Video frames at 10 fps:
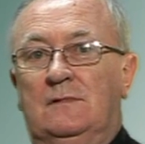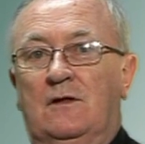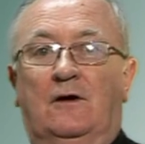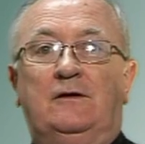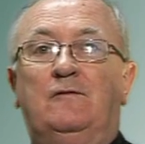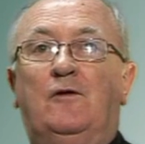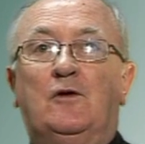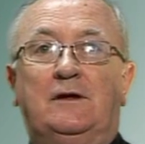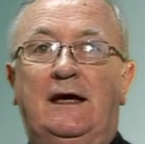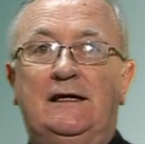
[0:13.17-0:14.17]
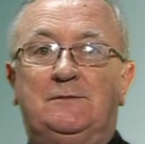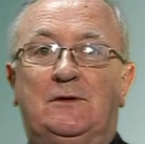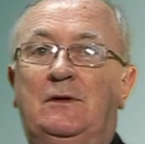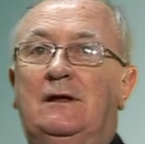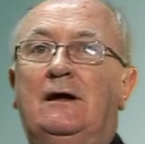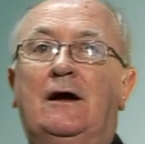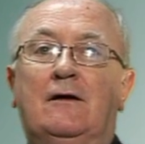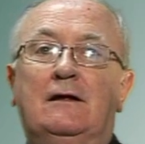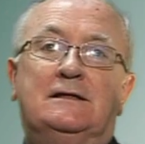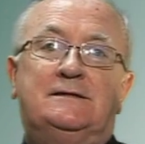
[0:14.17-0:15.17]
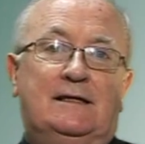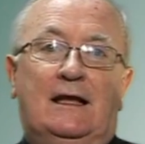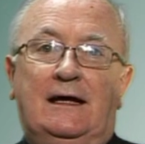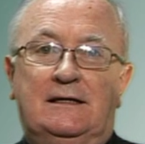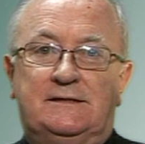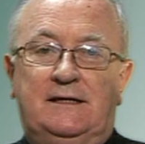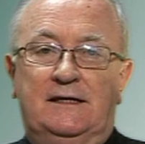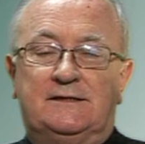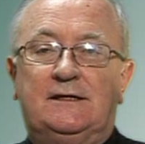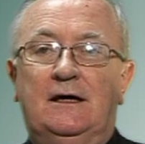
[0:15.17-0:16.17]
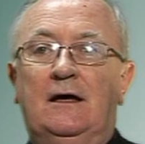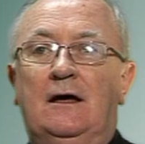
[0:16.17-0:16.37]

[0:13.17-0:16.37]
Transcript: 34 days between the earliest and the latest dates.